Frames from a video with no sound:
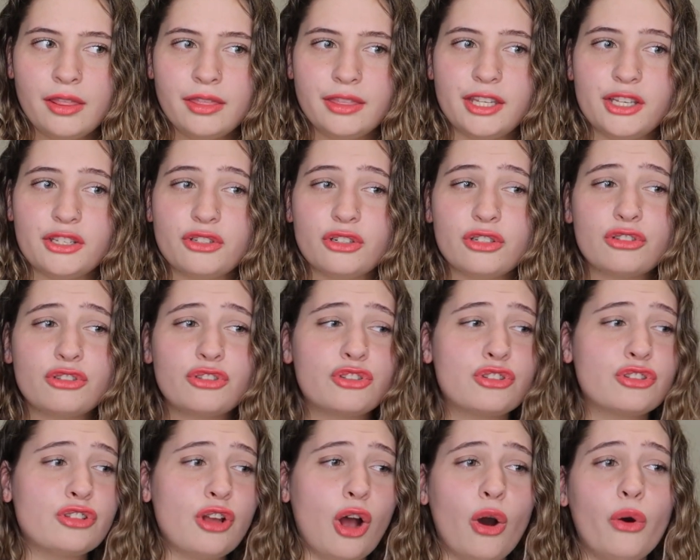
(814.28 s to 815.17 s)
These are
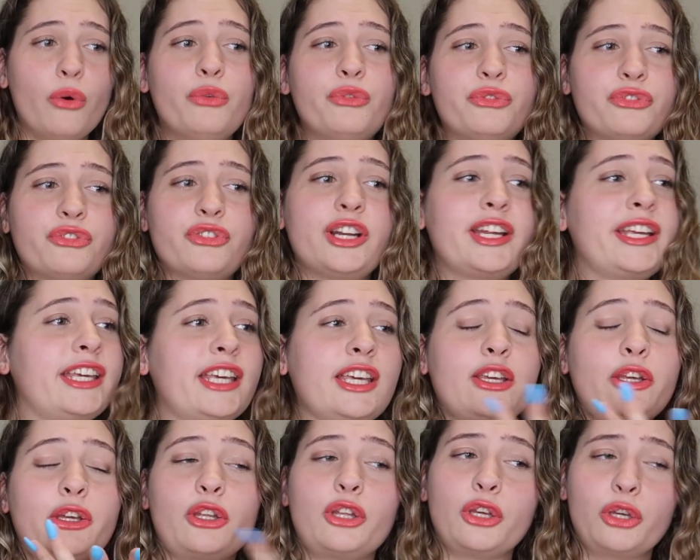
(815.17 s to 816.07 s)
so
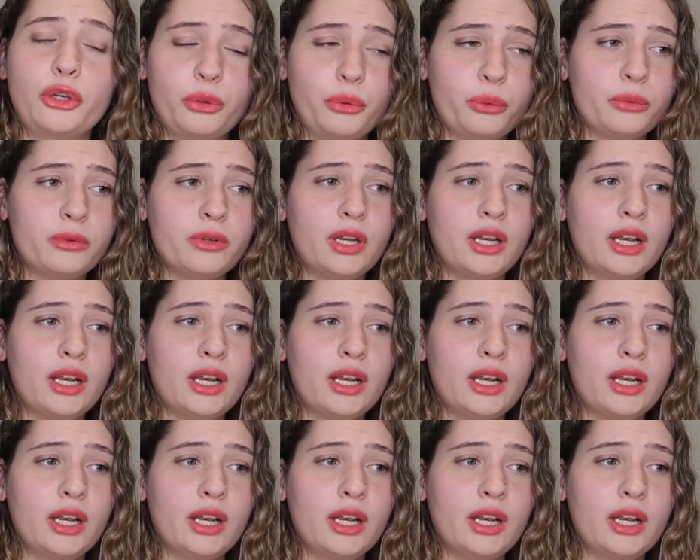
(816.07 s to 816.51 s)
freaking cute.